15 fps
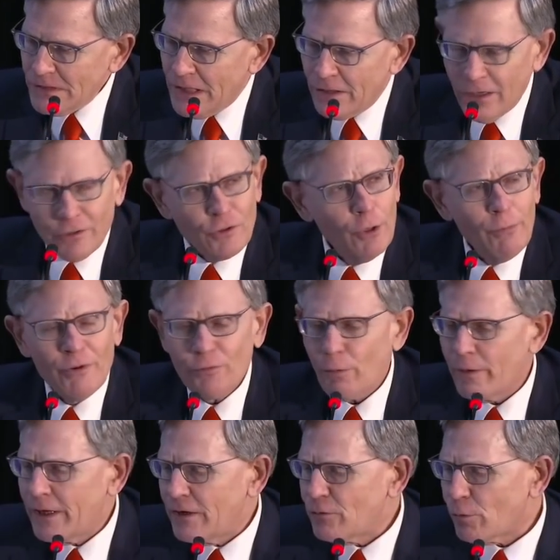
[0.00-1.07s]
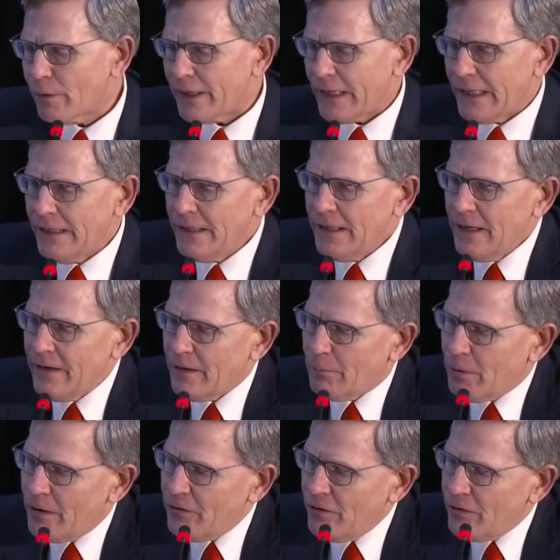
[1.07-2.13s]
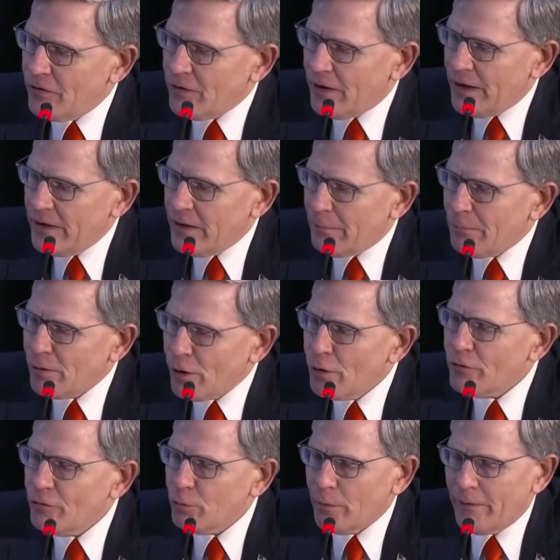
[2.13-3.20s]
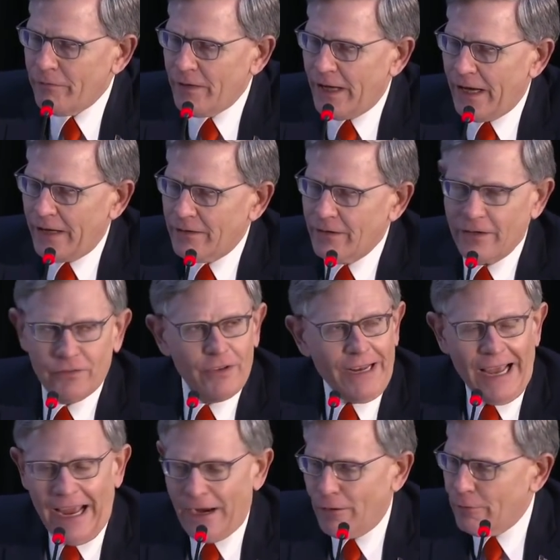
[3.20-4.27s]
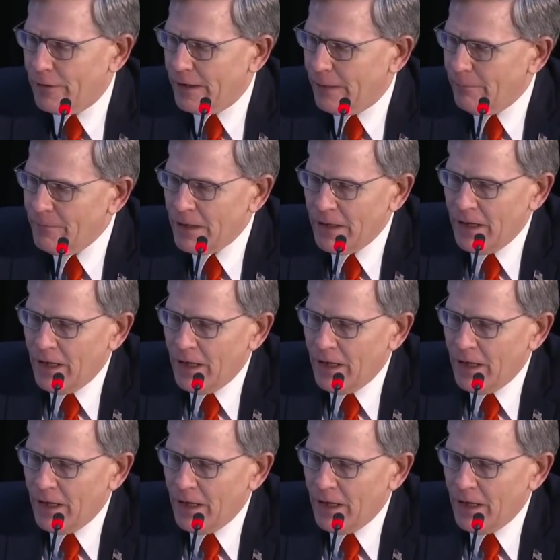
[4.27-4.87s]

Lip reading: In October 2020, the President signed the PROSWIFT Act, that's an acronym,